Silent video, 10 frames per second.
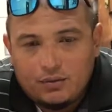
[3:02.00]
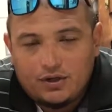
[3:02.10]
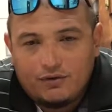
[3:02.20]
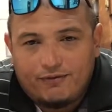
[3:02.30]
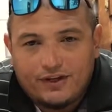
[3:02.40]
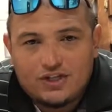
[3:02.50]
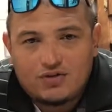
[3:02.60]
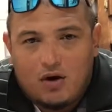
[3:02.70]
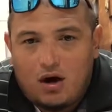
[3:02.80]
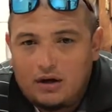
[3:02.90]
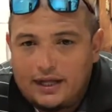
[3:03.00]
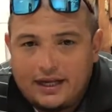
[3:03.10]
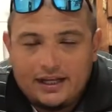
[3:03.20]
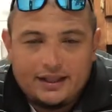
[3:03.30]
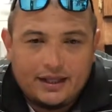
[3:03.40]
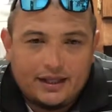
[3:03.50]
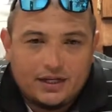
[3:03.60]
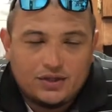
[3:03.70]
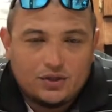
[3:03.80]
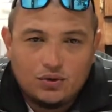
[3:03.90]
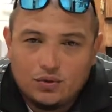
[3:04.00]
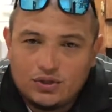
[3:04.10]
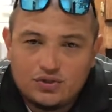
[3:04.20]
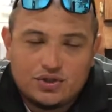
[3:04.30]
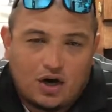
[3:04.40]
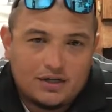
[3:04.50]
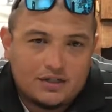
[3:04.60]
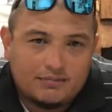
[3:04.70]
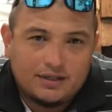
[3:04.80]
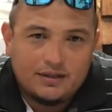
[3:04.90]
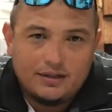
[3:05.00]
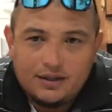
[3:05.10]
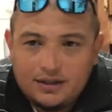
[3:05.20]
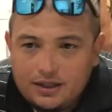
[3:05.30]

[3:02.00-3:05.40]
When you finish strong at anything that you do, when you start something,